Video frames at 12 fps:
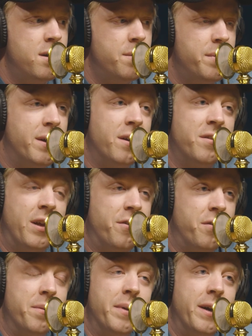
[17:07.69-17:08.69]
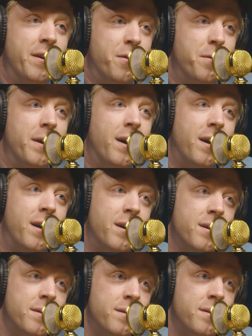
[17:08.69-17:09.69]
Because as a reminder, we
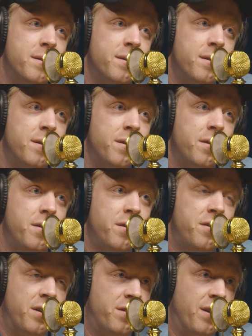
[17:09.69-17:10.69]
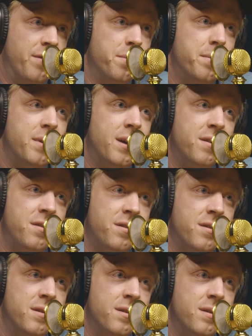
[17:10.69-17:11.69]
are 6'7" plus.